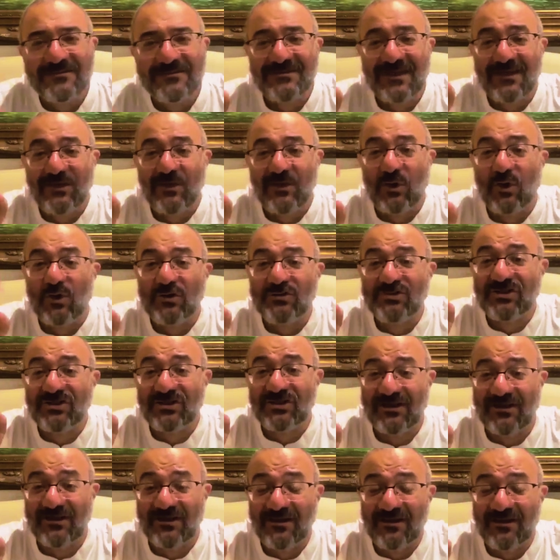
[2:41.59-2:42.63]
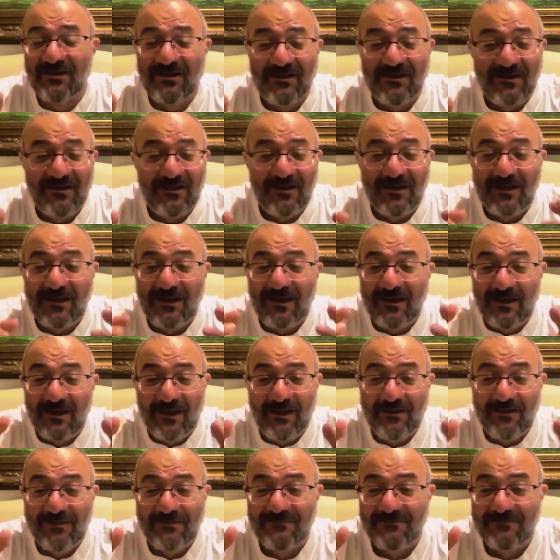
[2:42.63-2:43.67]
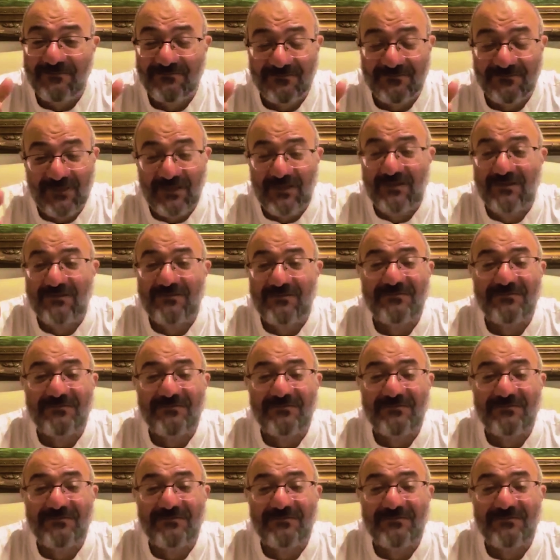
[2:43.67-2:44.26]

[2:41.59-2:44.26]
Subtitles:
psychological um,